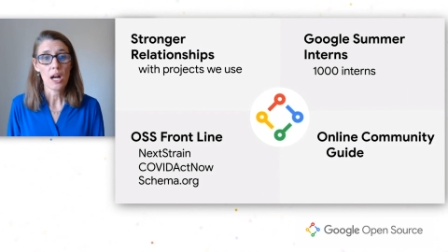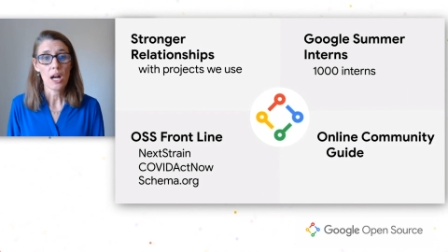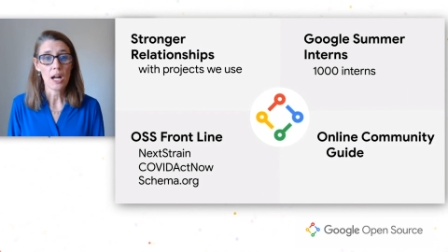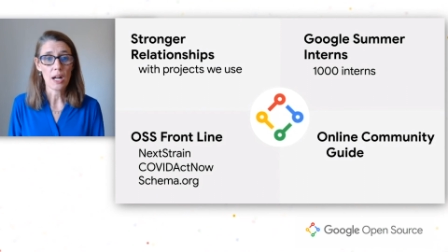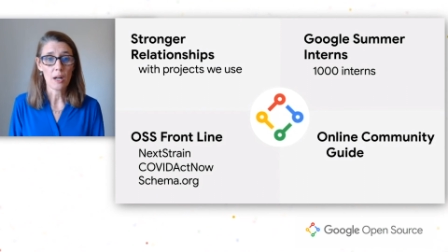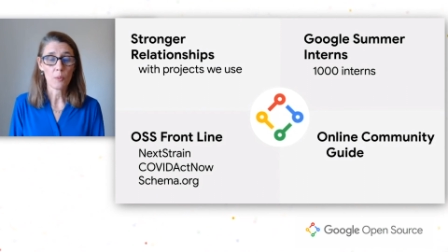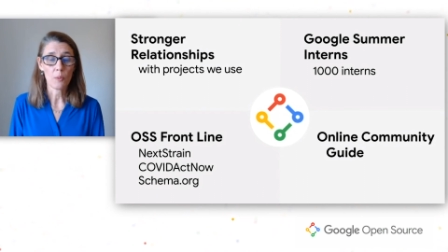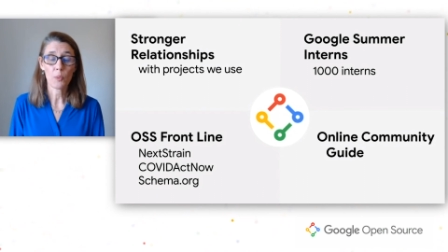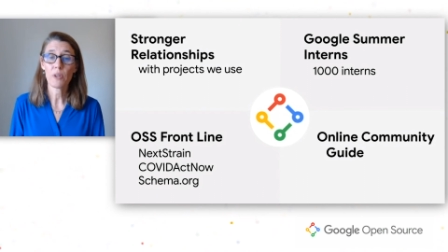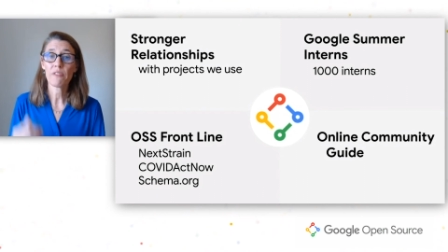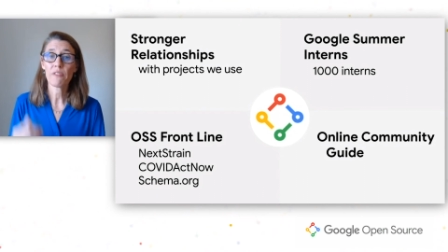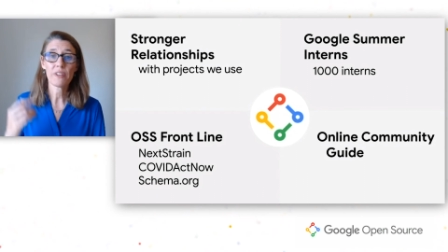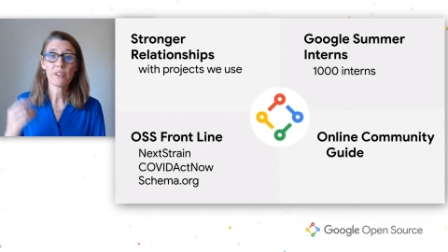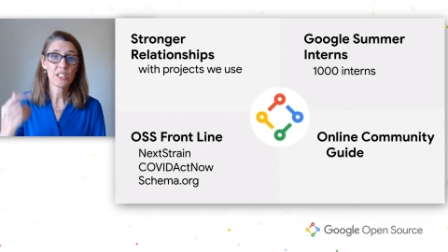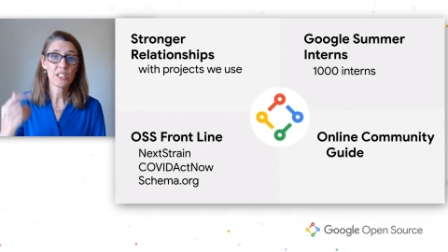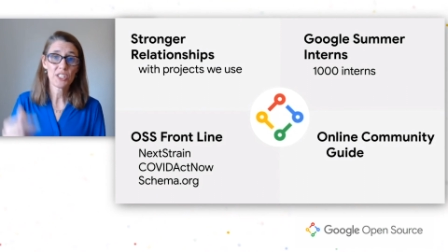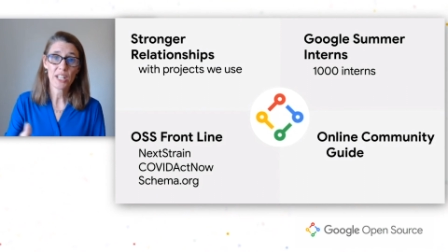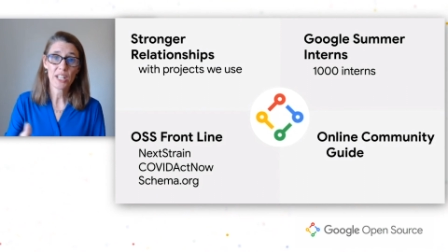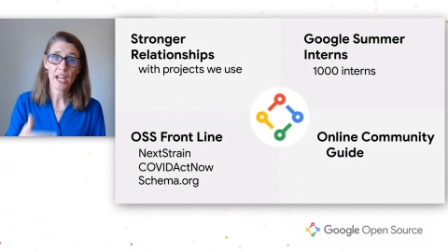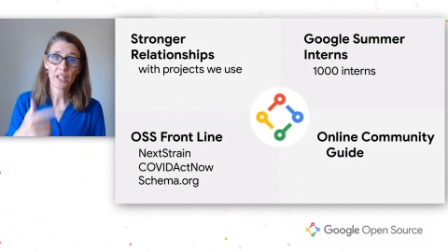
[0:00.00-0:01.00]
Um, we
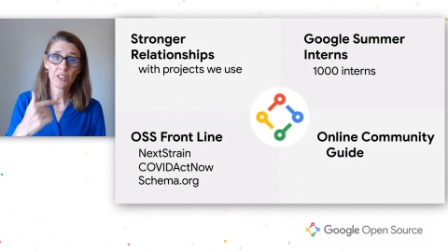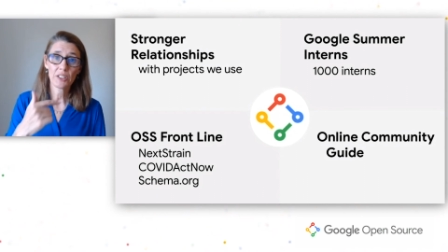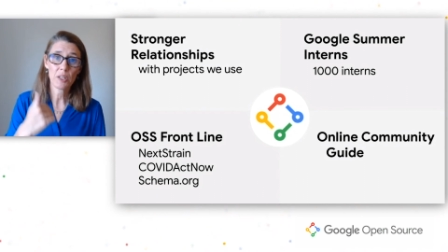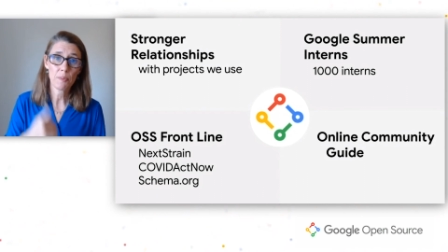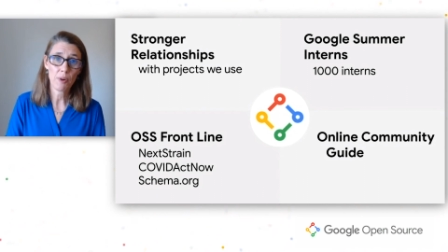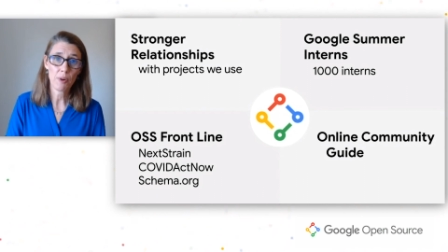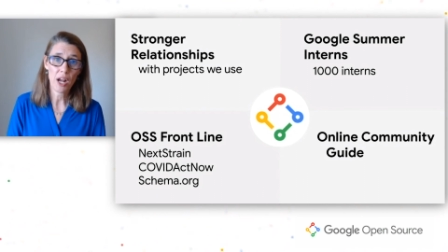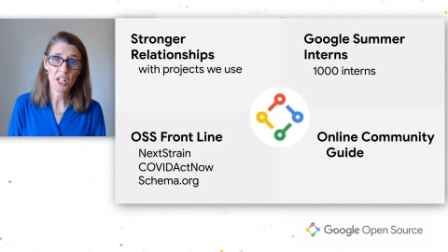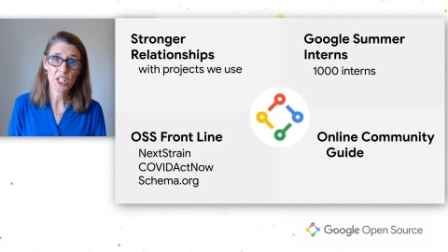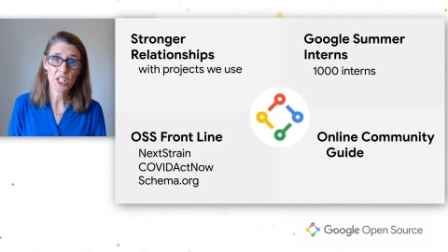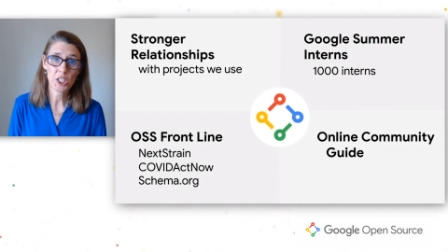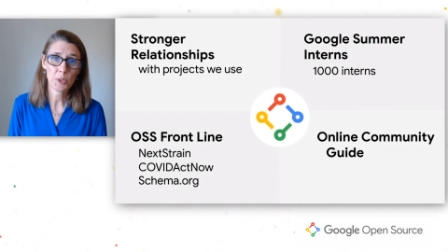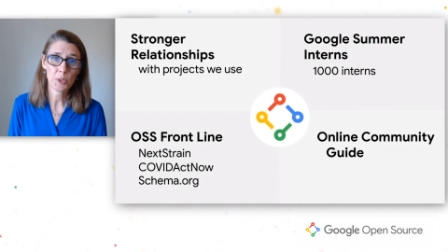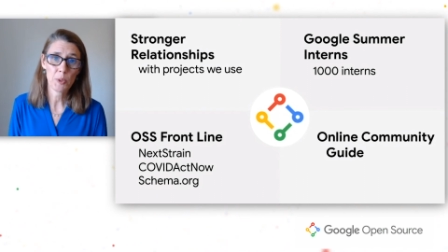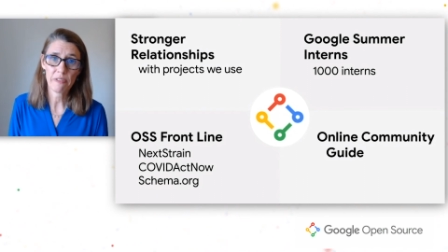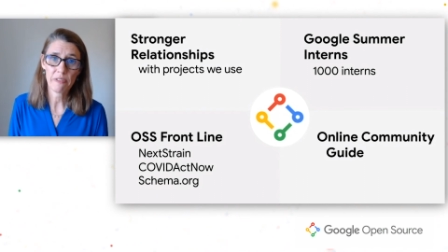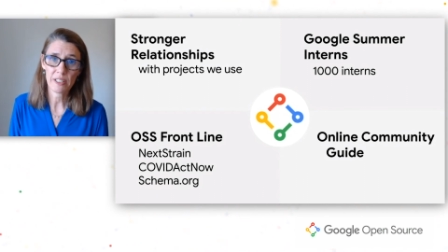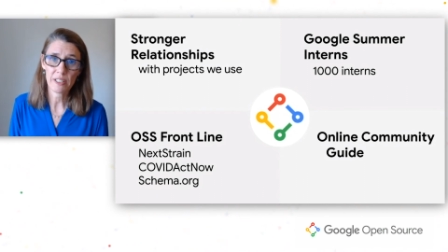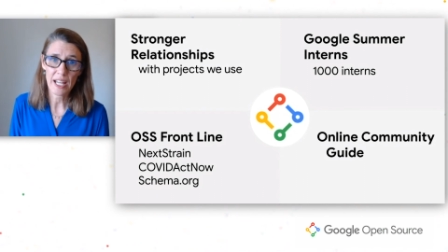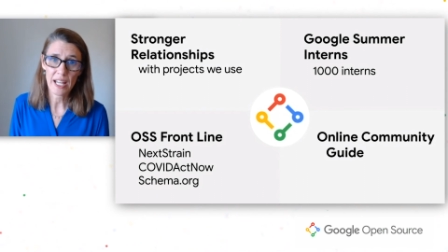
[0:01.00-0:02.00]
reached out to the projects
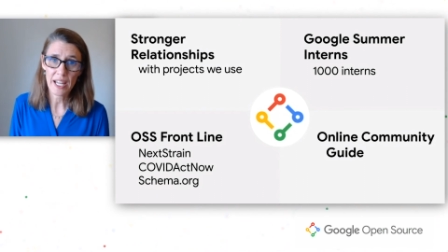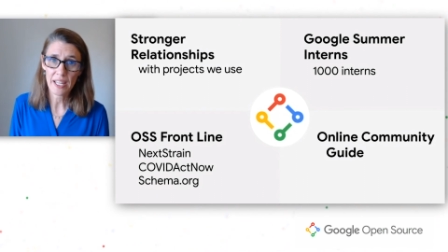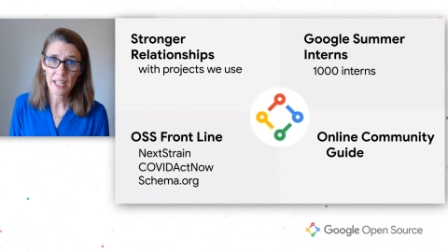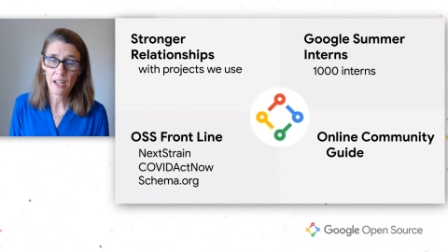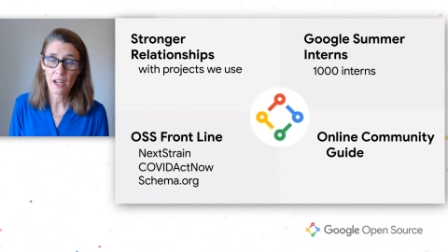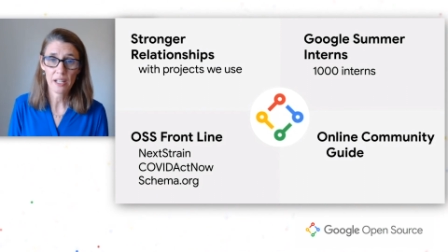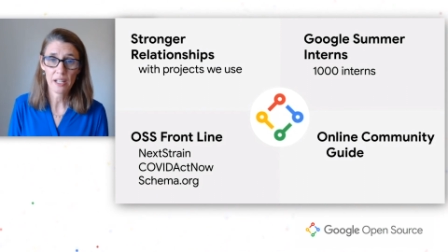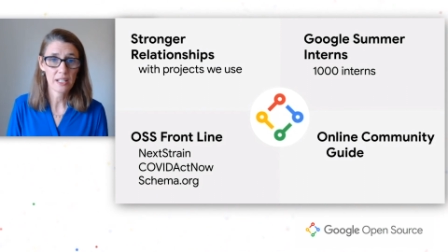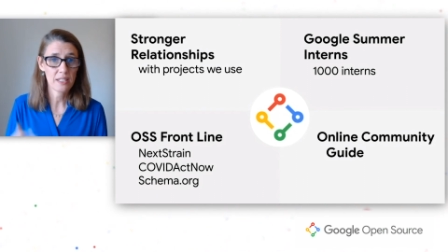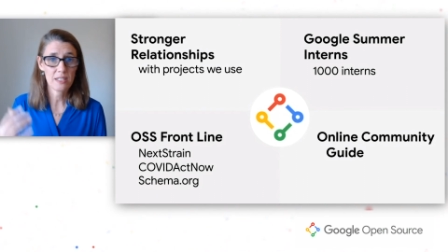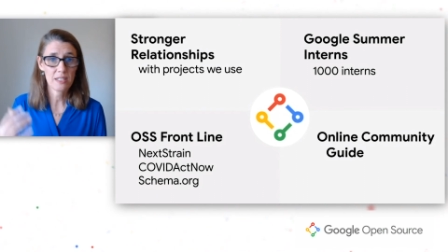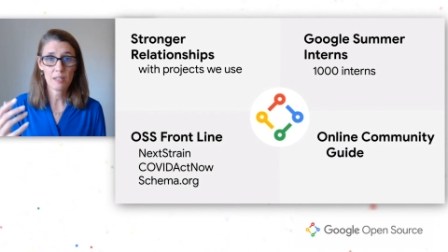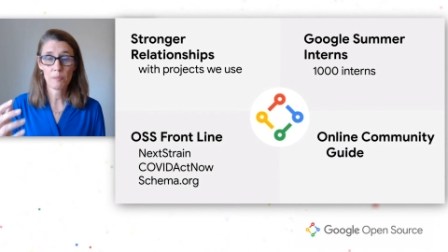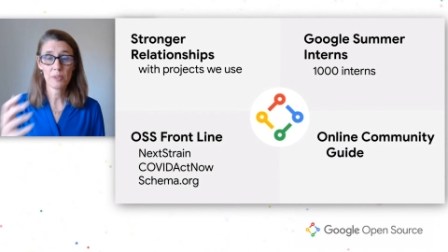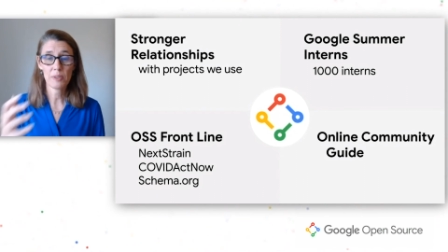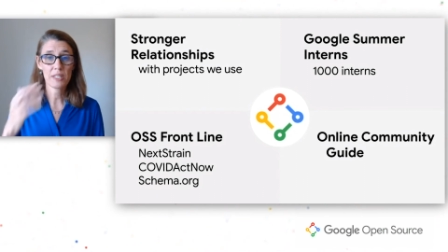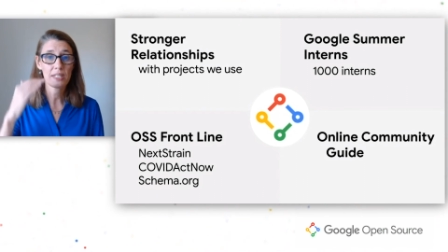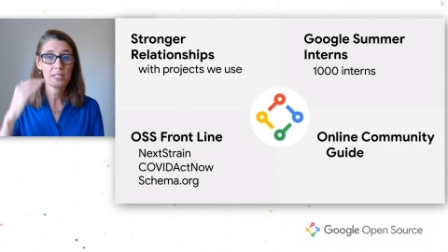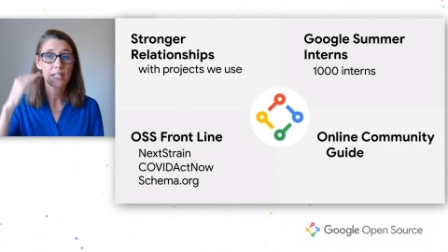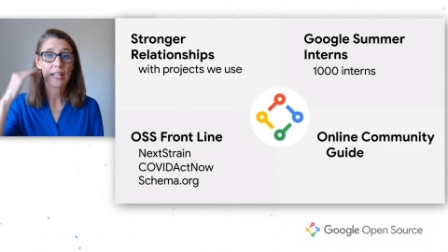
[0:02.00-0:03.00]
we rely on and
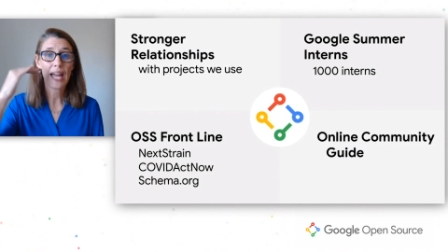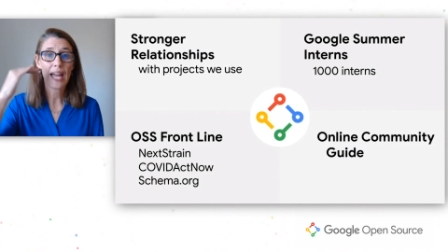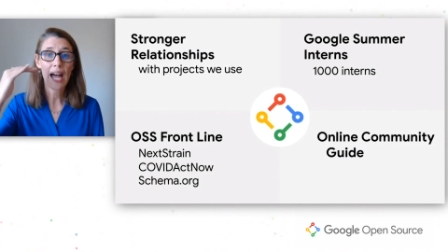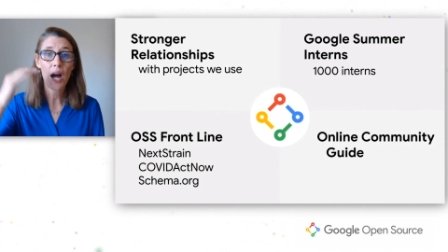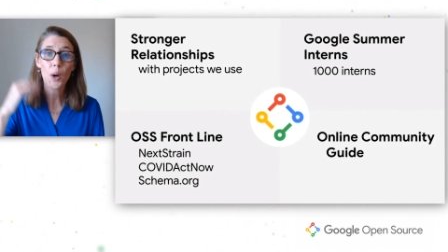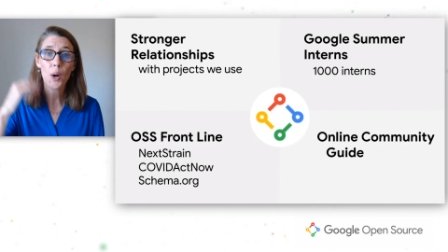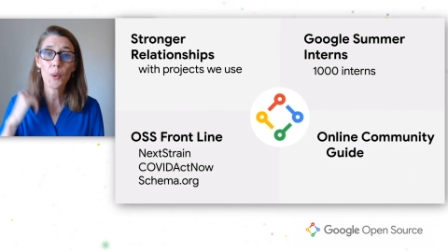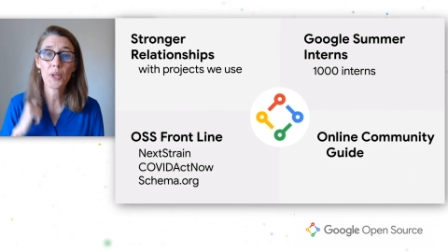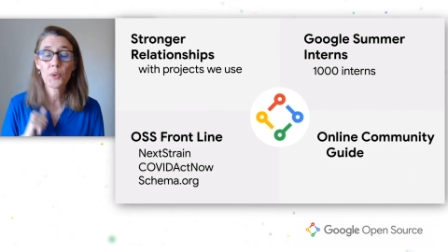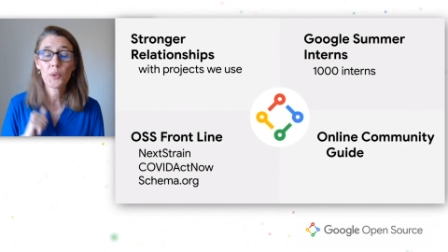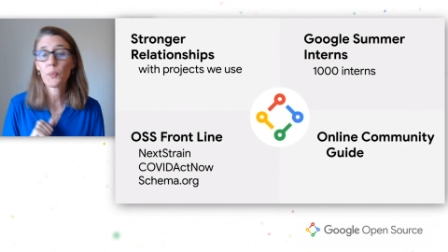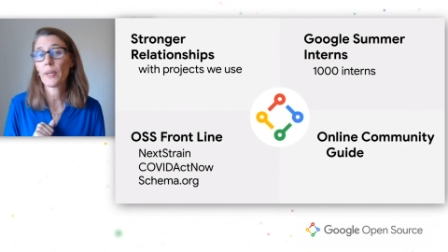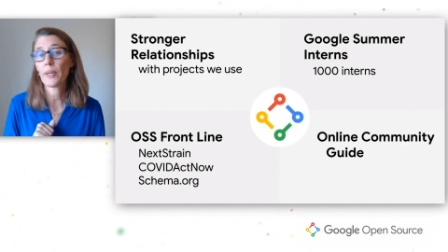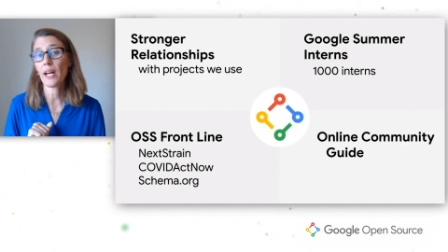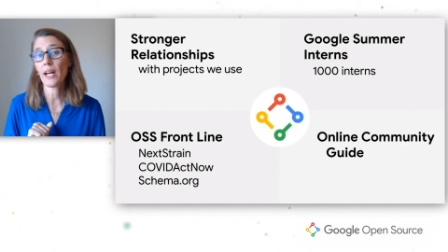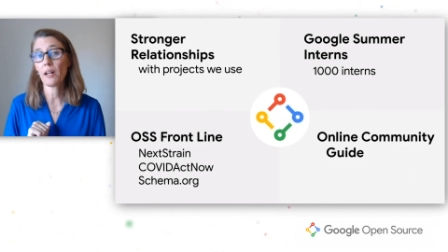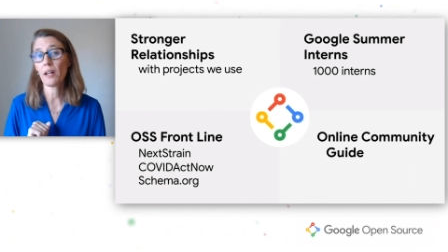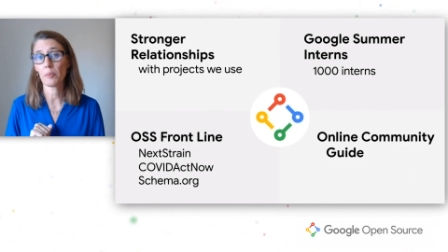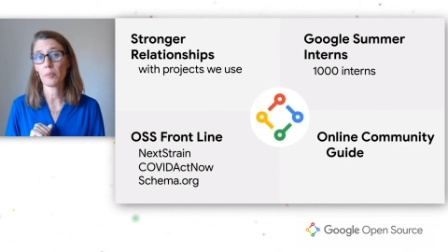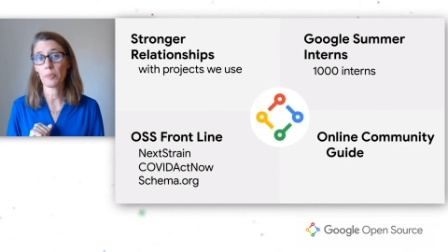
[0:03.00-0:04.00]
simply said, How can we
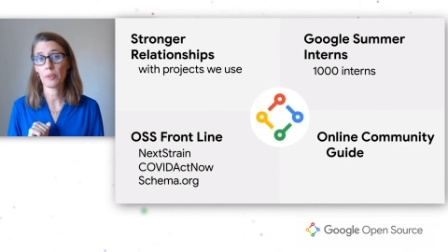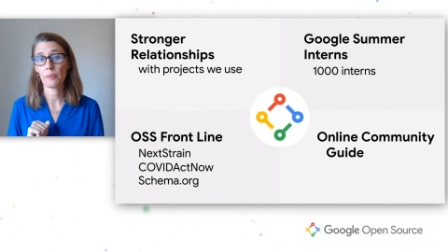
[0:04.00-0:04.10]
help?